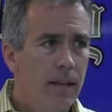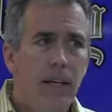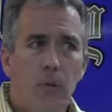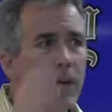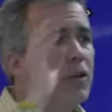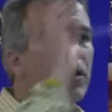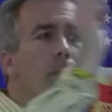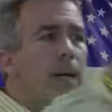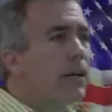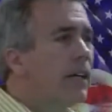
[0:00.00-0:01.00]
The
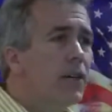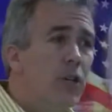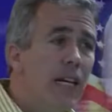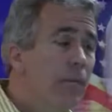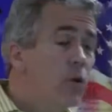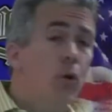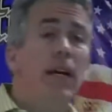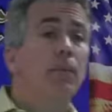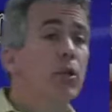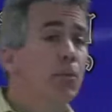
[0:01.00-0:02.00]
original American
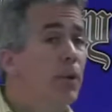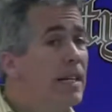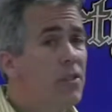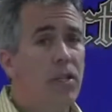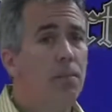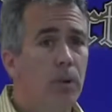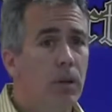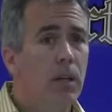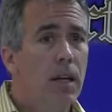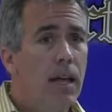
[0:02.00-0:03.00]
dream was pretty
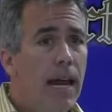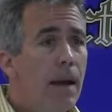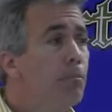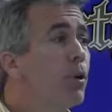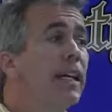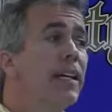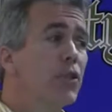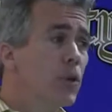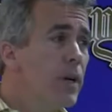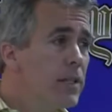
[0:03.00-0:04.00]
simple and pretty
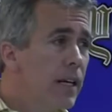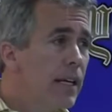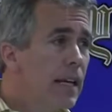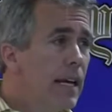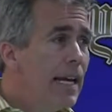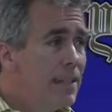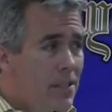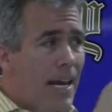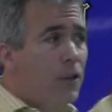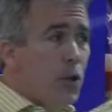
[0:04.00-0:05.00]
exquisite. It
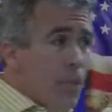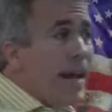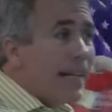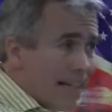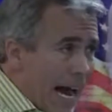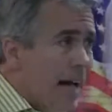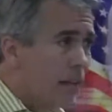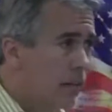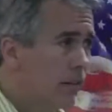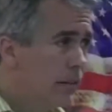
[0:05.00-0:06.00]
said, you make
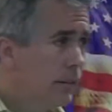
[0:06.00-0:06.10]
$1.